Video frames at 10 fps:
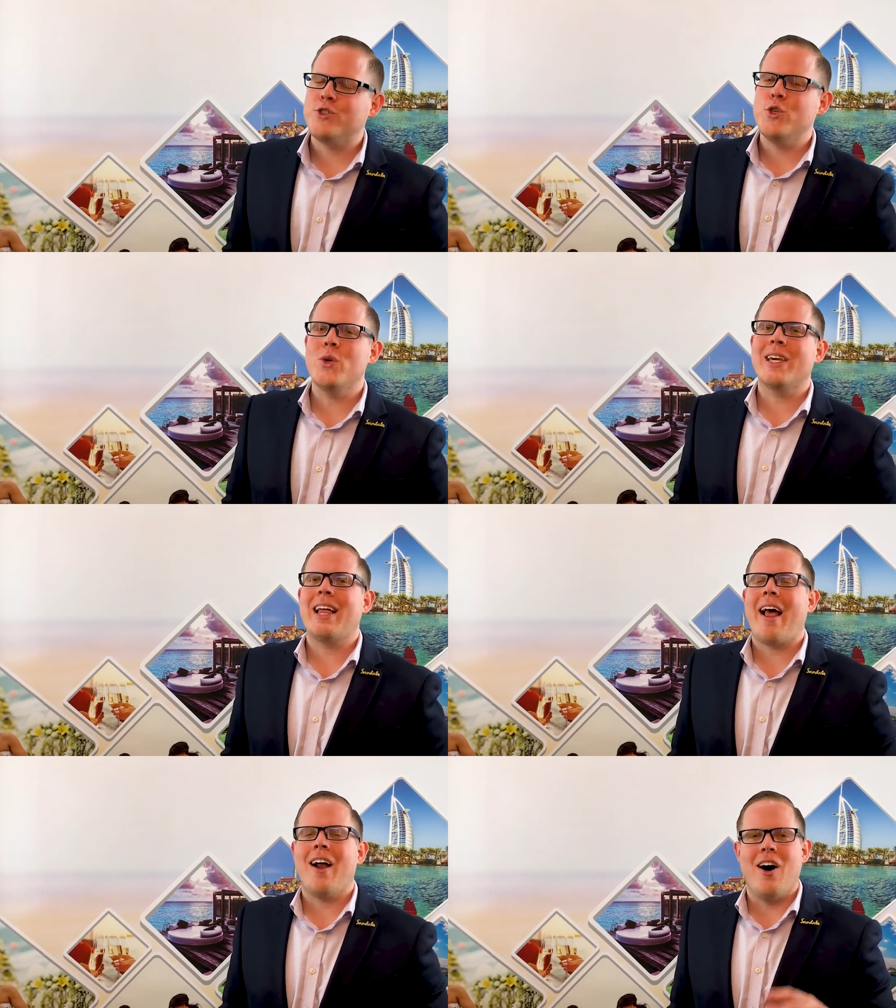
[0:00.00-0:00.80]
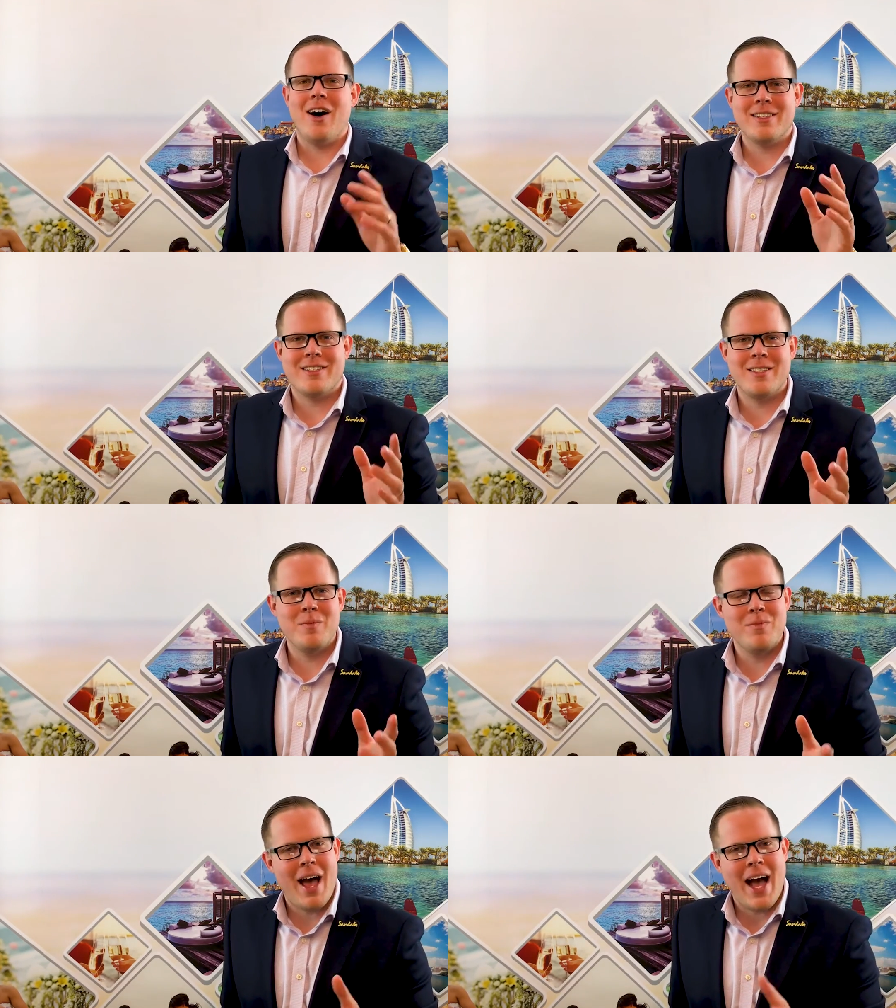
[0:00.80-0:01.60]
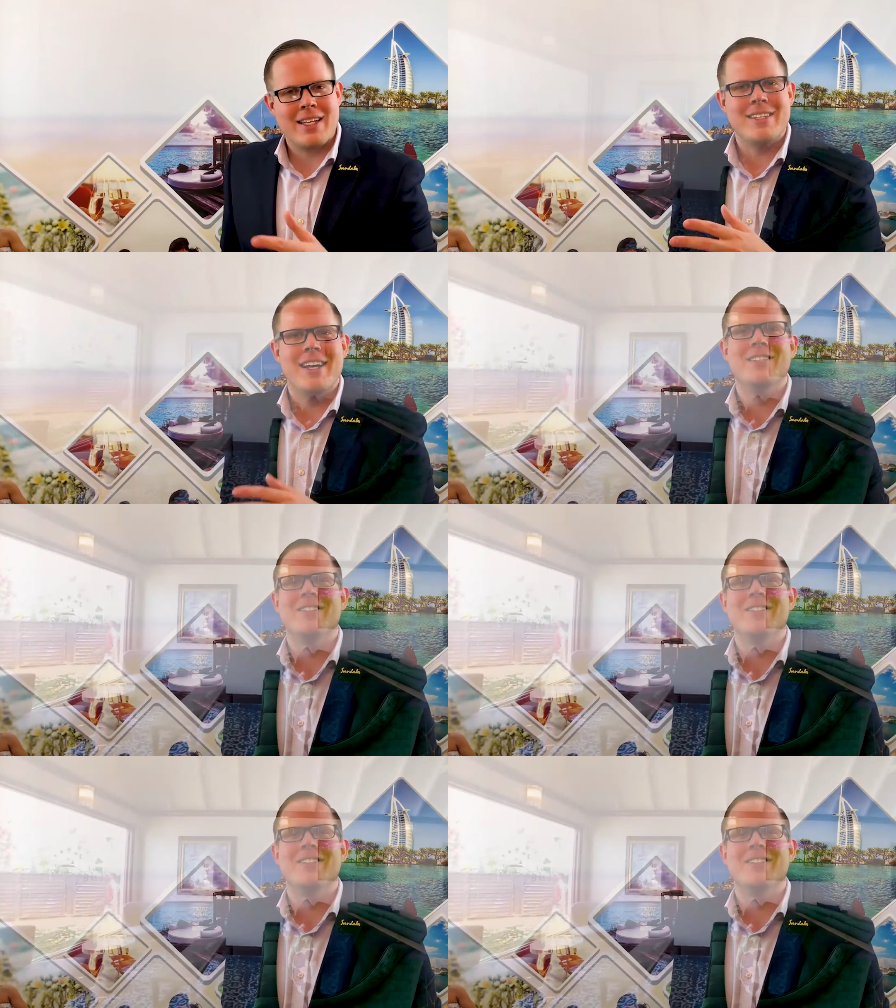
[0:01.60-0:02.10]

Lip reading: do get that awesome access